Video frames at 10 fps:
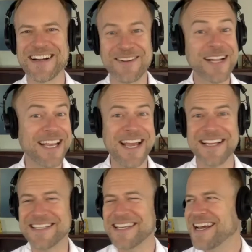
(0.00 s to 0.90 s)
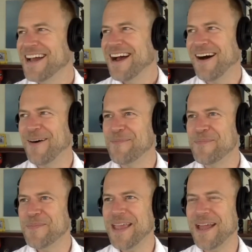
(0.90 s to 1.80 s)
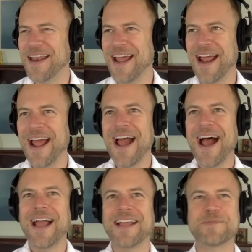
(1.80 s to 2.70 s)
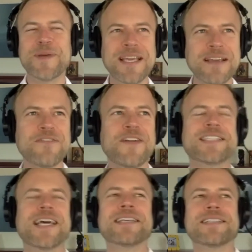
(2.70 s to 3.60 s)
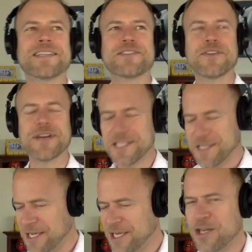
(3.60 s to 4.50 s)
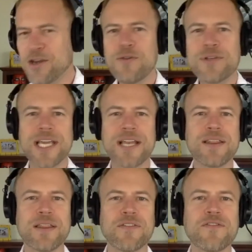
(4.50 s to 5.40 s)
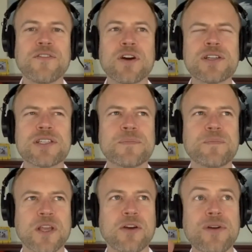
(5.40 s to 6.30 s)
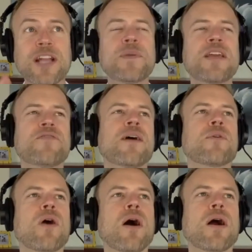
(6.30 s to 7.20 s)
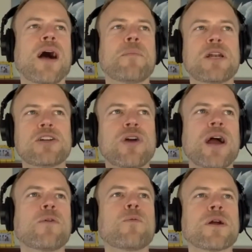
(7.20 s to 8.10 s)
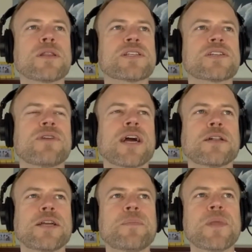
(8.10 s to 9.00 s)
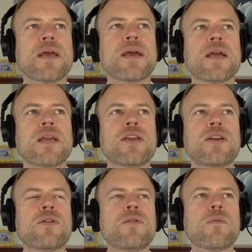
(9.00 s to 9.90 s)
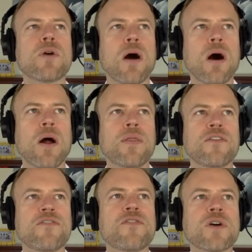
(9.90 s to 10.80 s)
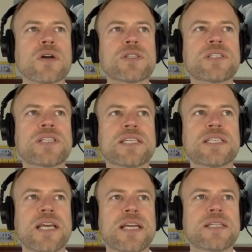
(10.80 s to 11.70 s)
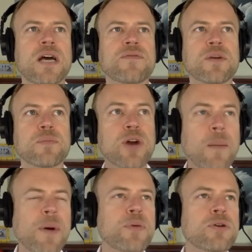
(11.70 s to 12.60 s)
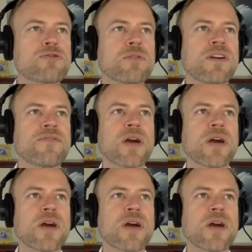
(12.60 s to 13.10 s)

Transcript: really is. And speaking of fantastic stories, you did the first. Correct me if I'm wrong. I'm going to try to word this correctly. You were on the first descent of the Brahmaputra River